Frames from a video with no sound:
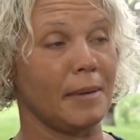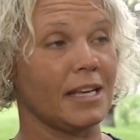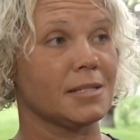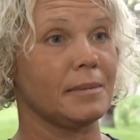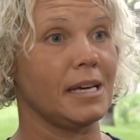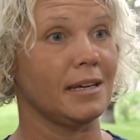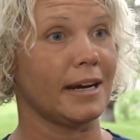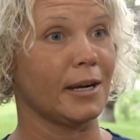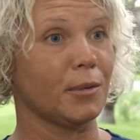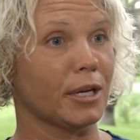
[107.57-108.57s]
makes me
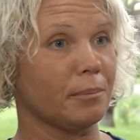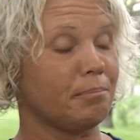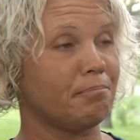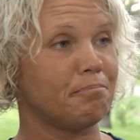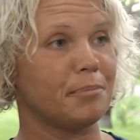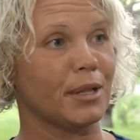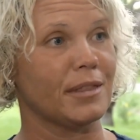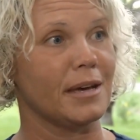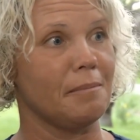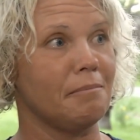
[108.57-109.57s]
kind of want to put
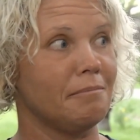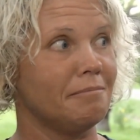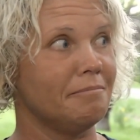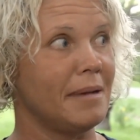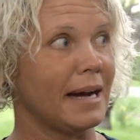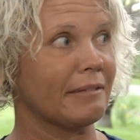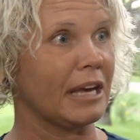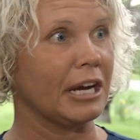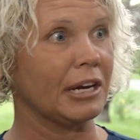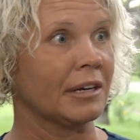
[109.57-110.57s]
them back
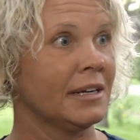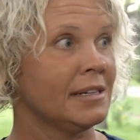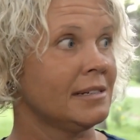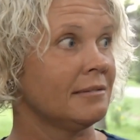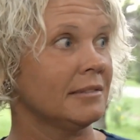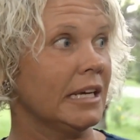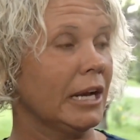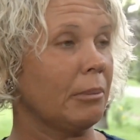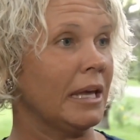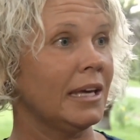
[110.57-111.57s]
there in
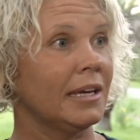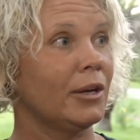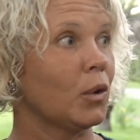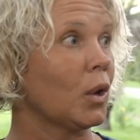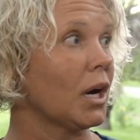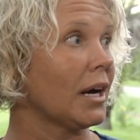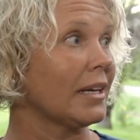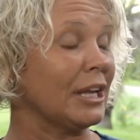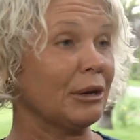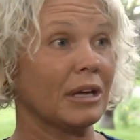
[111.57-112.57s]
a pen or,
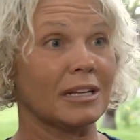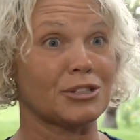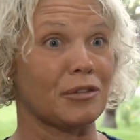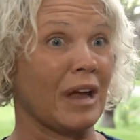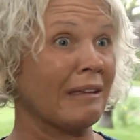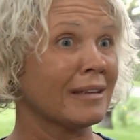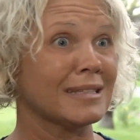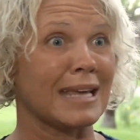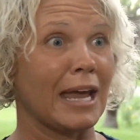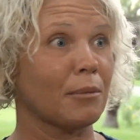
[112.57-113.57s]
you know, get a
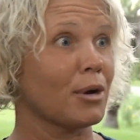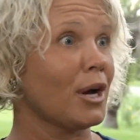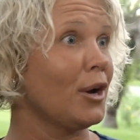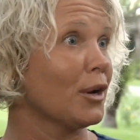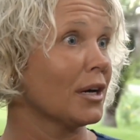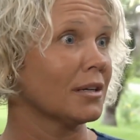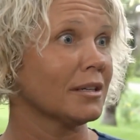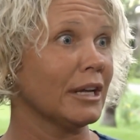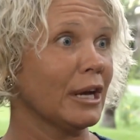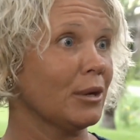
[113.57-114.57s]
surveillance camera or,
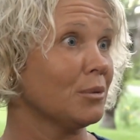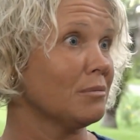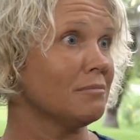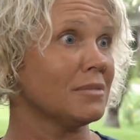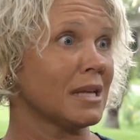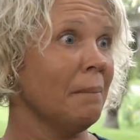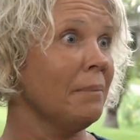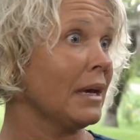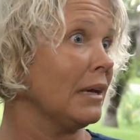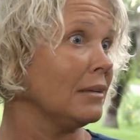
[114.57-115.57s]
you know,
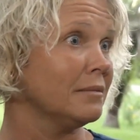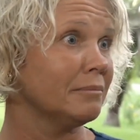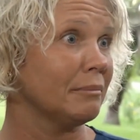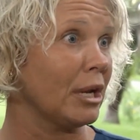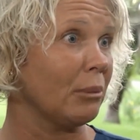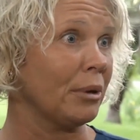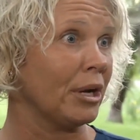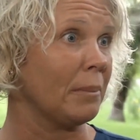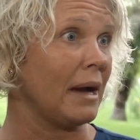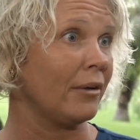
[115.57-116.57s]
something, you know, put
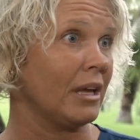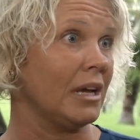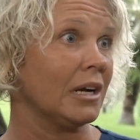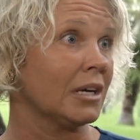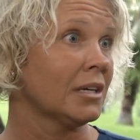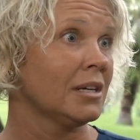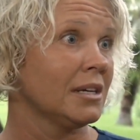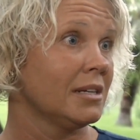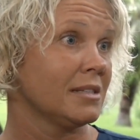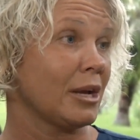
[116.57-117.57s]
up out here.
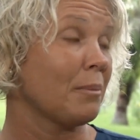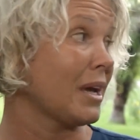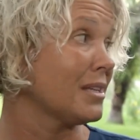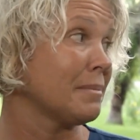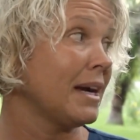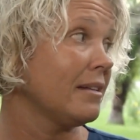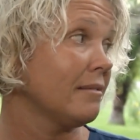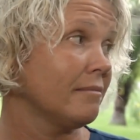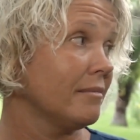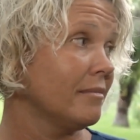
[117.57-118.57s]
Yeah. So because my
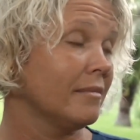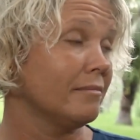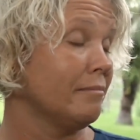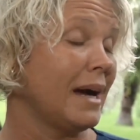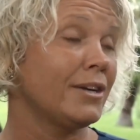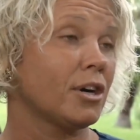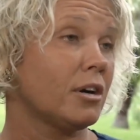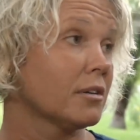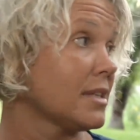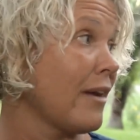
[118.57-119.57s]
my
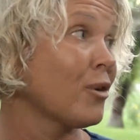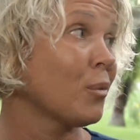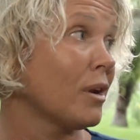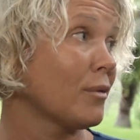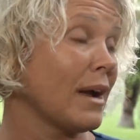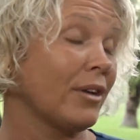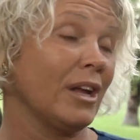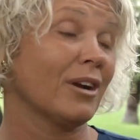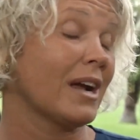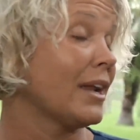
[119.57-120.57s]
dogs, everyone around
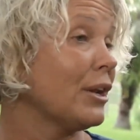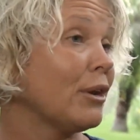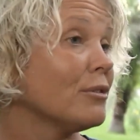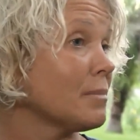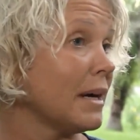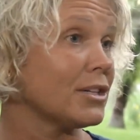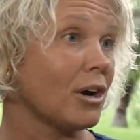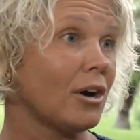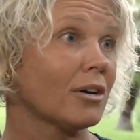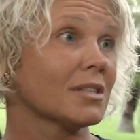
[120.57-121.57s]
here kind of knows my
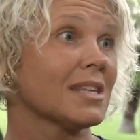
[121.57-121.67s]
dogs